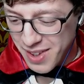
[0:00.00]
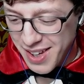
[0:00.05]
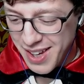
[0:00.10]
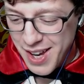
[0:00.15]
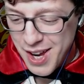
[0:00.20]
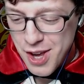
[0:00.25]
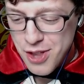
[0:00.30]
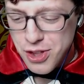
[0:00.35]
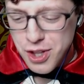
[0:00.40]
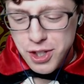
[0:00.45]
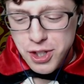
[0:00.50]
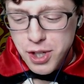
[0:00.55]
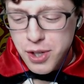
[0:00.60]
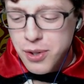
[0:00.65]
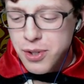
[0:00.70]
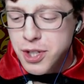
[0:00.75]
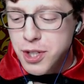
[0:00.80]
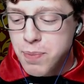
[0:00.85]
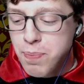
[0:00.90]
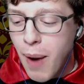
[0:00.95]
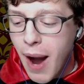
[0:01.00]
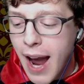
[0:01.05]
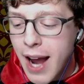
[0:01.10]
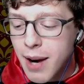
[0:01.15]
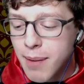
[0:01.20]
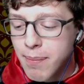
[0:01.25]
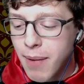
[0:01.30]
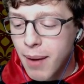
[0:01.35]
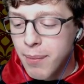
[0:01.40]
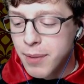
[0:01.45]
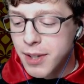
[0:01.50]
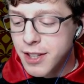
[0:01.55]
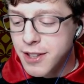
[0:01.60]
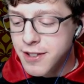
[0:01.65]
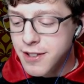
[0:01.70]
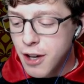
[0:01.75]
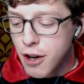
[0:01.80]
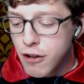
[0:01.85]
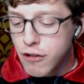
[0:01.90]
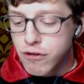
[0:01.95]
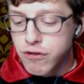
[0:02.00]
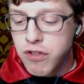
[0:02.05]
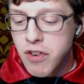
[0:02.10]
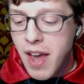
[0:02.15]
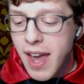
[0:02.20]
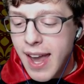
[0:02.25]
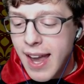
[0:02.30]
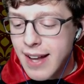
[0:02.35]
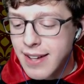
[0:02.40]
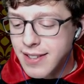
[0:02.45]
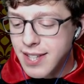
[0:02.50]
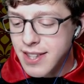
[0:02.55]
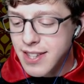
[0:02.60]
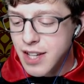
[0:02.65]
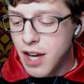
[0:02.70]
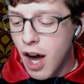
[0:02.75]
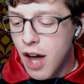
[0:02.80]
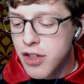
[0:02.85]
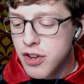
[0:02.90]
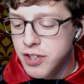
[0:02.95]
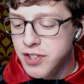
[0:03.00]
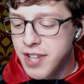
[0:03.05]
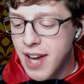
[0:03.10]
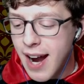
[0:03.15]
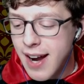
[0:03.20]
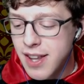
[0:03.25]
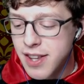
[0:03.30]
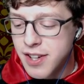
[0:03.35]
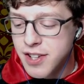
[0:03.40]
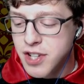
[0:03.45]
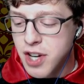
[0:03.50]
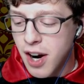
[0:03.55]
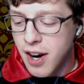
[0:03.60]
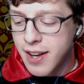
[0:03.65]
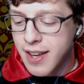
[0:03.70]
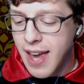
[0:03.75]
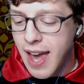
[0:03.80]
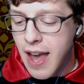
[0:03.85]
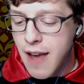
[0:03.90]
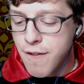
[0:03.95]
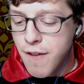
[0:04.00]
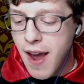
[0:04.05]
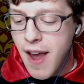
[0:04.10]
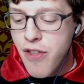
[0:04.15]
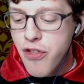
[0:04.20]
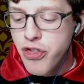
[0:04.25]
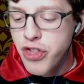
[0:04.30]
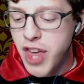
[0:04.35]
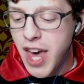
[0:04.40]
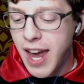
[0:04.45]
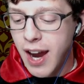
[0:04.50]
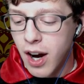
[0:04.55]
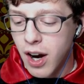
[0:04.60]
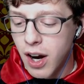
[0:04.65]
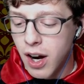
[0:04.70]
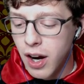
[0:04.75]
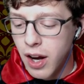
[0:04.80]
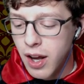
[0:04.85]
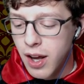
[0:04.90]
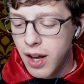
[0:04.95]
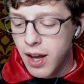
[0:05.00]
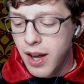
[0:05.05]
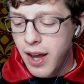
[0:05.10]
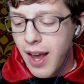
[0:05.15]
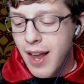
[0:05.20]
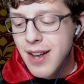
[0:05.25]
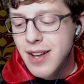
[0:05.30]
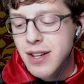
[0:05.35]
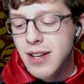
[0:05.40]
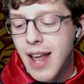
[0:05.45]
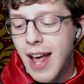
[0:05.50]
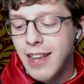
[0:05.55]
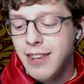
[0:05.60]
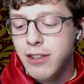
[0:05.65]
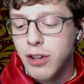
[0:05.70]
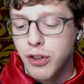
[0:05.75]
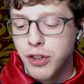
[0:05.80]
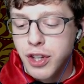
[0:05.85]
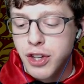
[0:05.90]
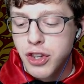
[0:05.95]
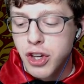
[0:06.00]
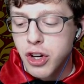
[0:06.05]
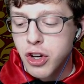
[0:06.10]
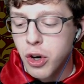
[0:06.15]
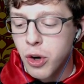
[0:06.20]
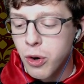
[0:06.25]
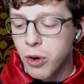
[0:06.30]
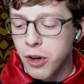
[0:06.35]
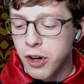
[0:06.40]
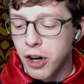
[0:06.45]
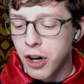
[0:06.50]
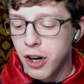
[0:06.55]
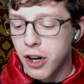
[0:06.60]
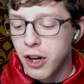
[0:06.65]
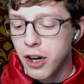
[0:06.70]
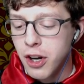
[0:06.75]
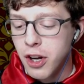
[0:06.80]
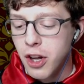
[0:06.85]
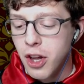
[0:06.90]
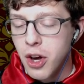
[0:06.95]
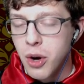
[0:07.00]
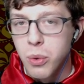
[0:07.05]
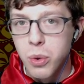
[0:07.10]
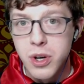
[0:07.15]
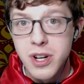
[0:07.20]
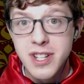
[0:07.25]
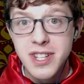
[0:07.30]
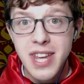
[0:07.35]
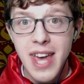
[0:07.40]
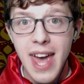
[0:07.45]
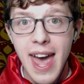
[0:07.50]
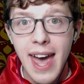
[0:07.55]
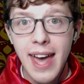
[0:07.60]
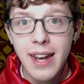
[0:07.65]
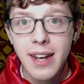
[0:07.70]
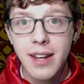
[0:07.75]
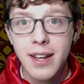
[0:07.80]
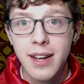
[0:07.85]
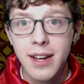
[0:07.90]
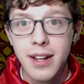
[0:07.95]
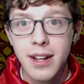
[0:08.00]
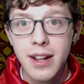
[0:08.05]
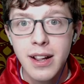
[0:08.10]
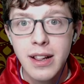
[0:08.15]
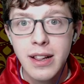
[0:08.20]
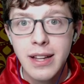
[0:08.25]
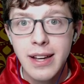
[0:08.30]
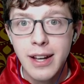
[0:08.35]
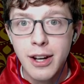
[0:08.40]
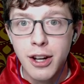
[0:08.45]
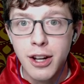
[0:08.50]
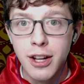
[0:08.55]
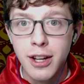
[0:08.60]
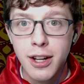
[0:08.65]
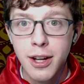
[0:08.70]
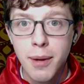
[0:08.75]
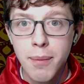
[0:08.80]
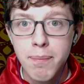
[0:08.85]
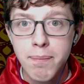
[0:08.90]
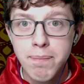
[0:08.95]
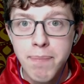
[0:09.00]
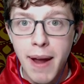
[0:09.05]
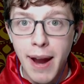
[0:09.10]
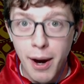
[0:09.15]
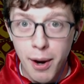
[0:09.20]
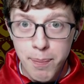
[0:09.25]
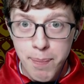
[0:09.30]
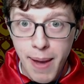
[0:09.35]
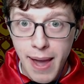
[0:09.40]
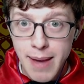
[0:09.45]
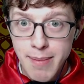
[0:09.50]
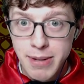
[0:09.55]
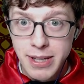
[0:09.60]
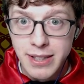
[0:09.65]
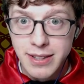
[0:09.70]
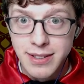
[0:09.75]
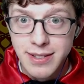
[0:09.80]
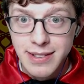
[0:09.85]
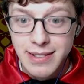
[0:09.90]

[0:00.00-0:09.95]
The two spider mummies ran to the other side of the dark cave, and there, nestled in the corner, were 10 little bear babies.